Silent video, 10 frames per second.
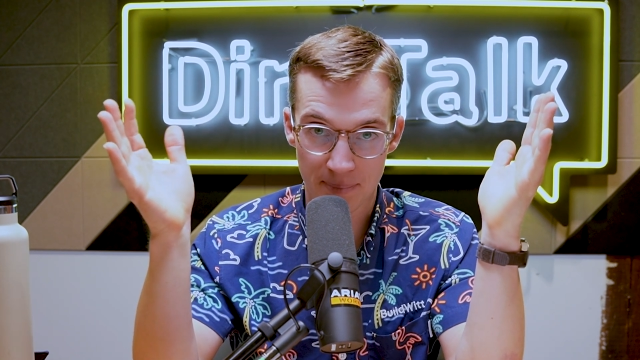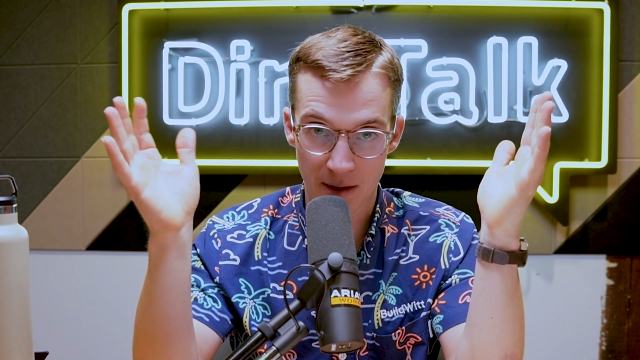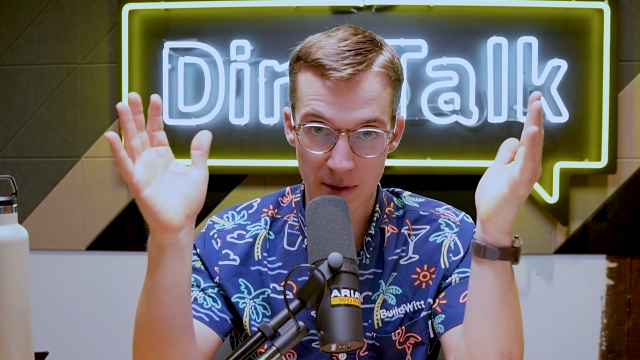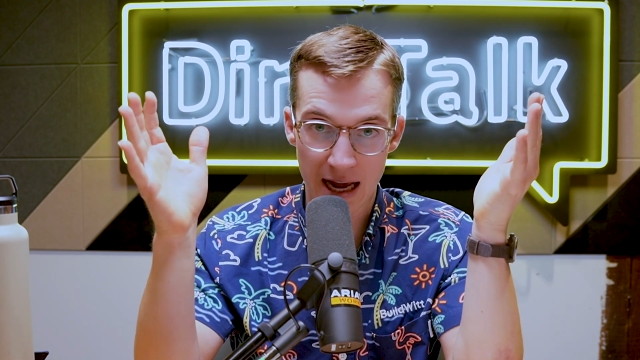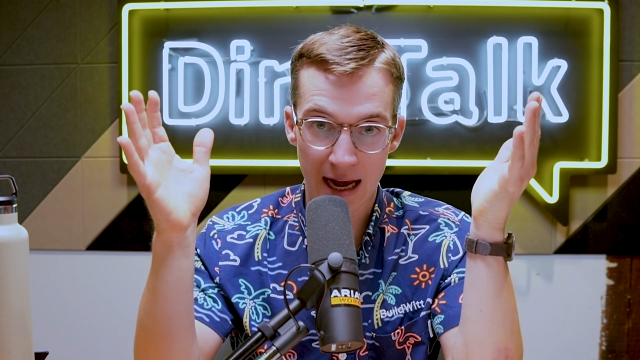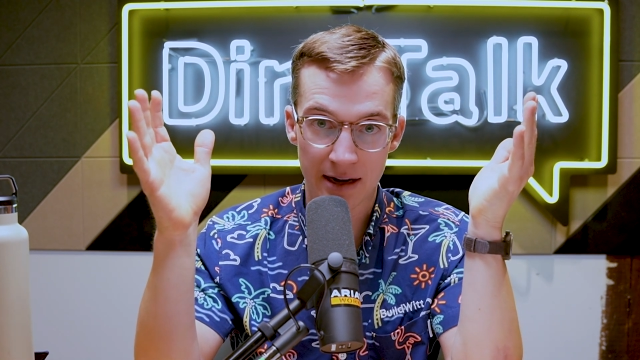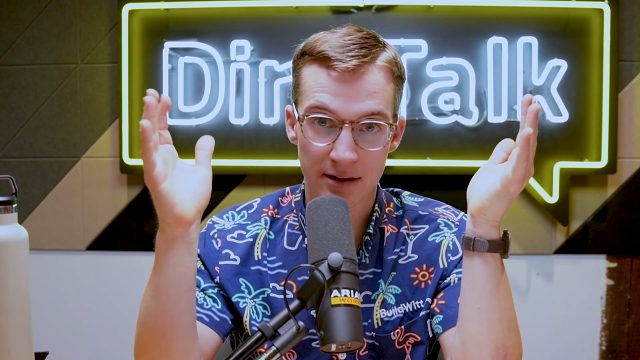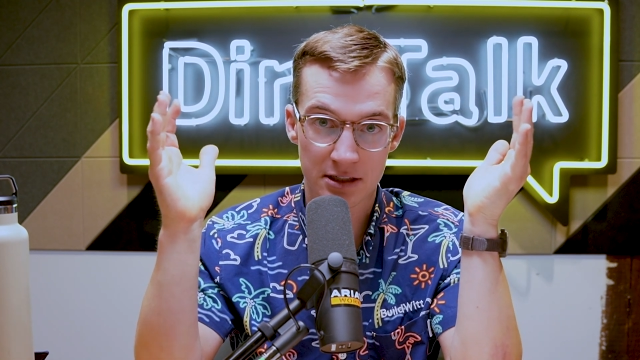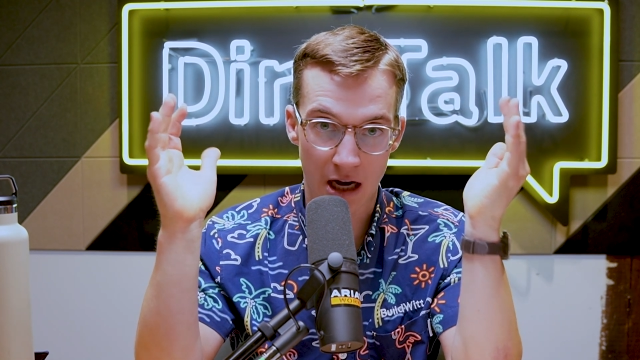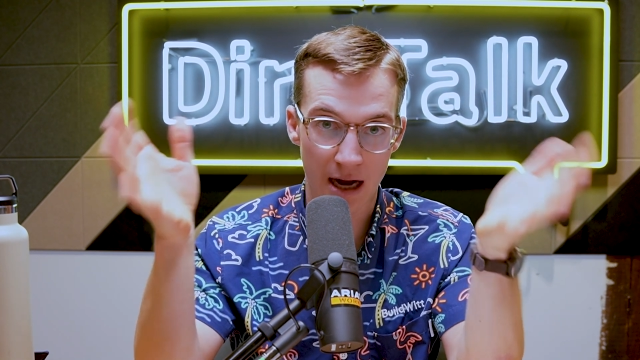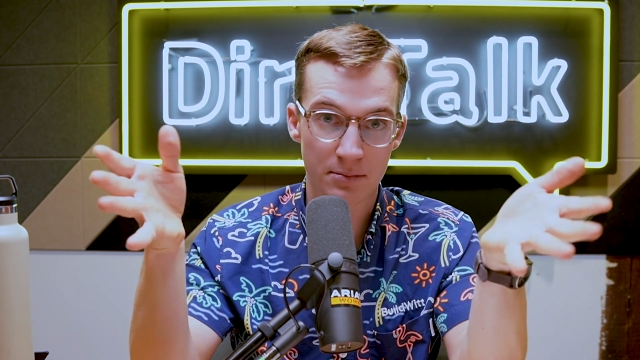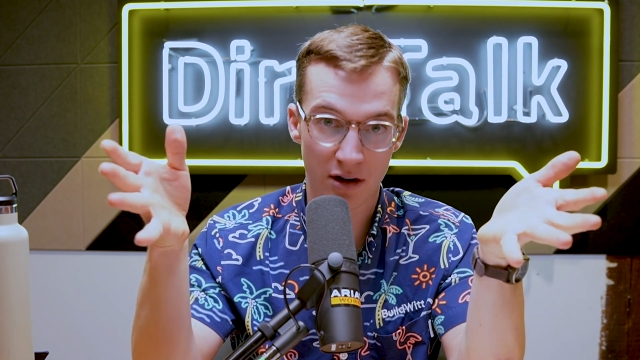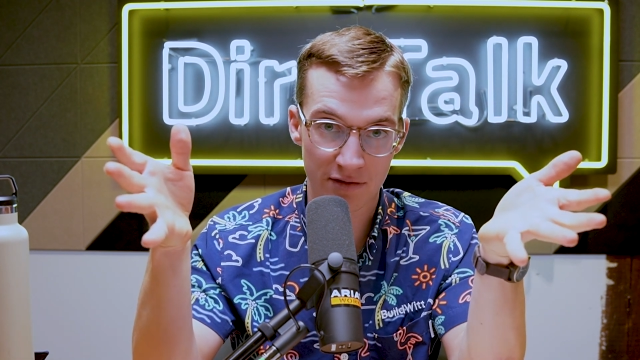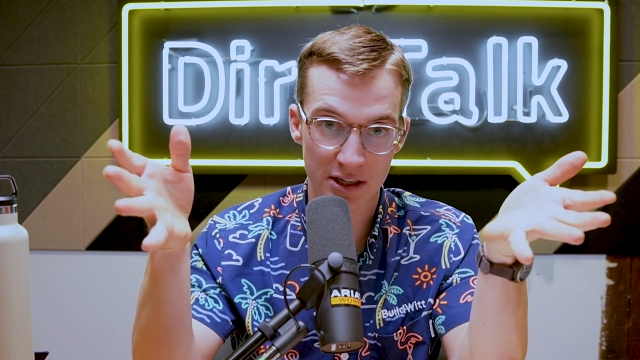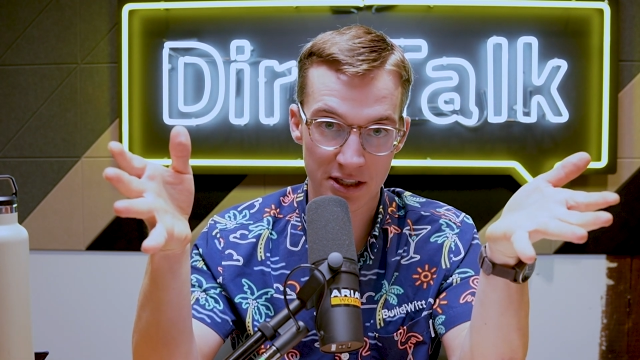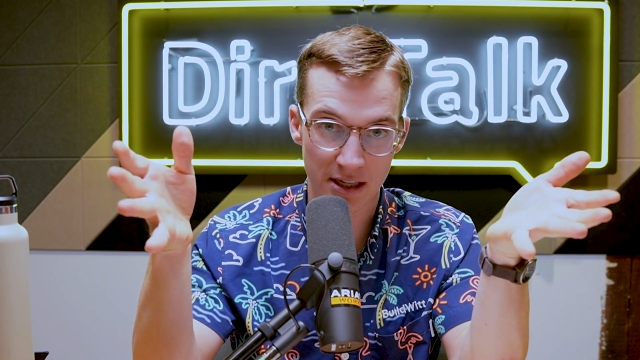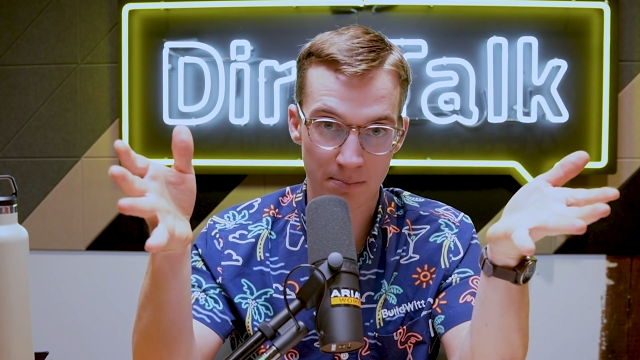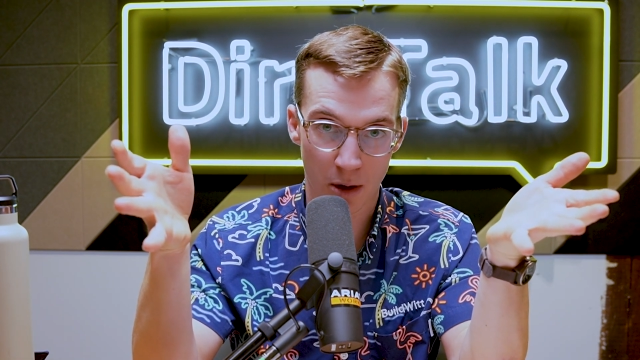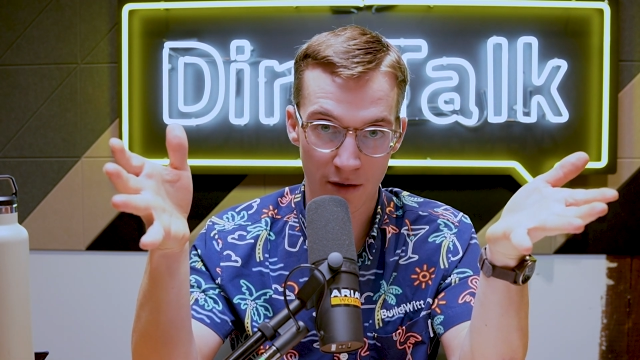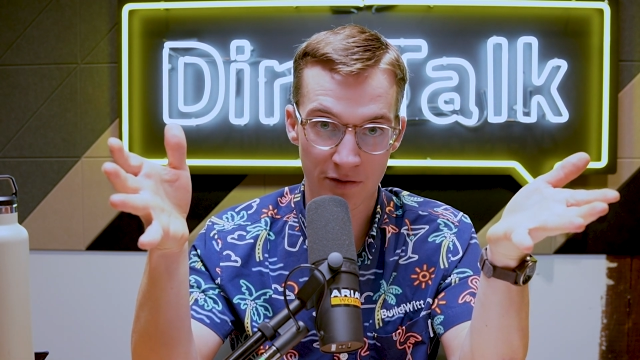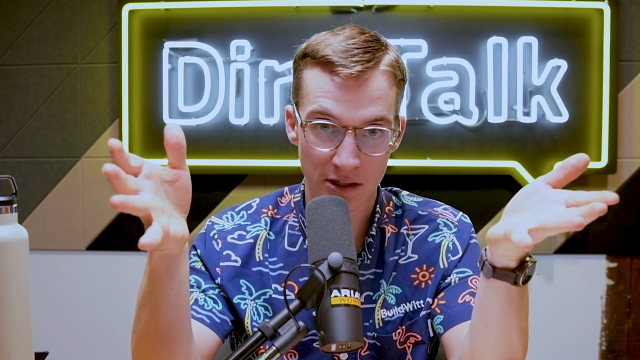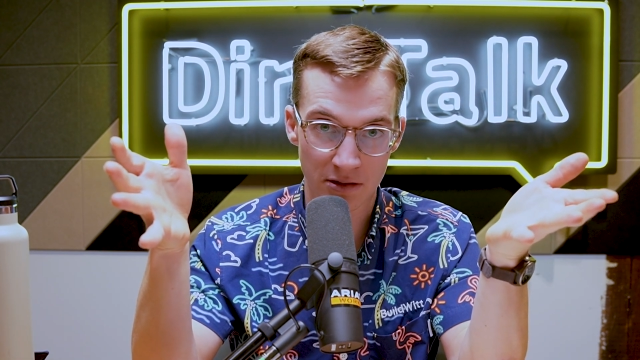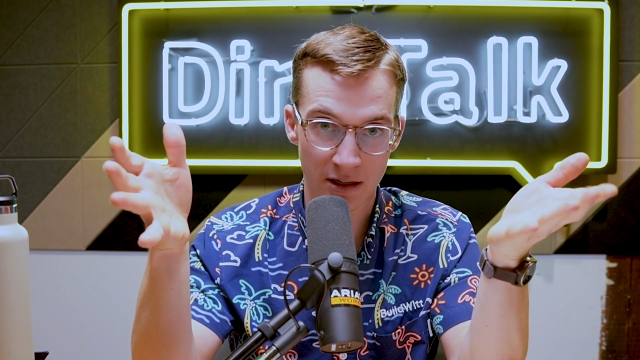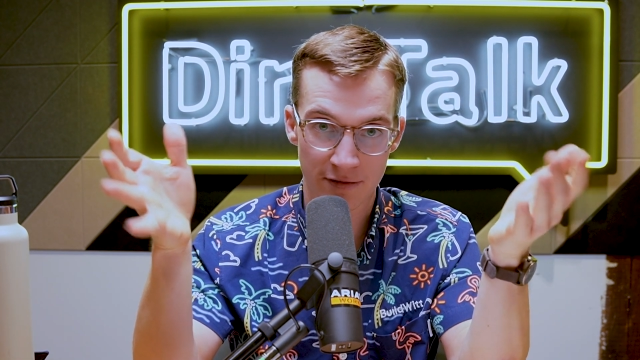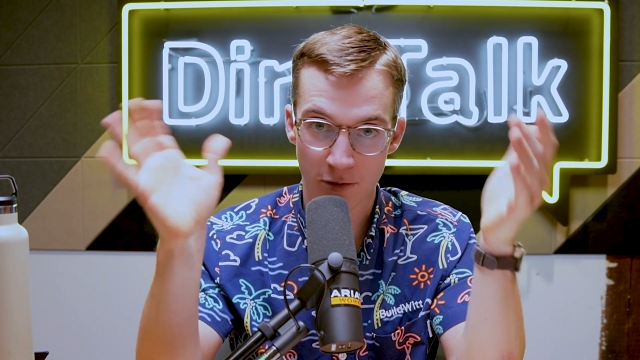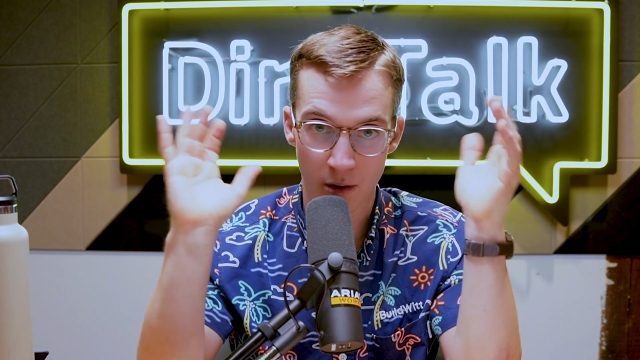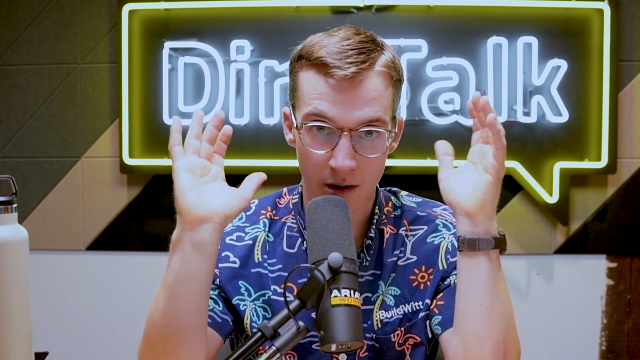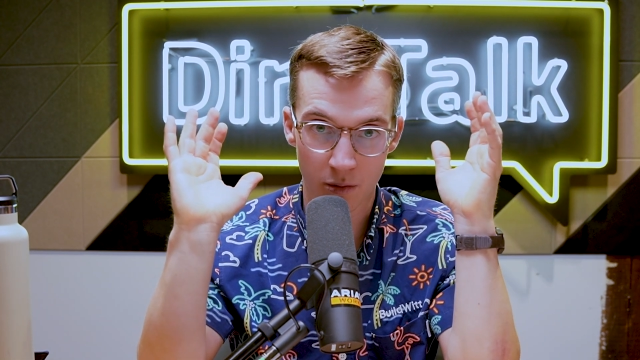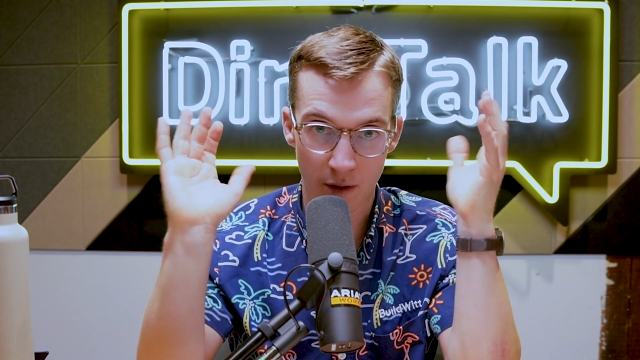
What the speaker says: And we had timed our visit perfectly for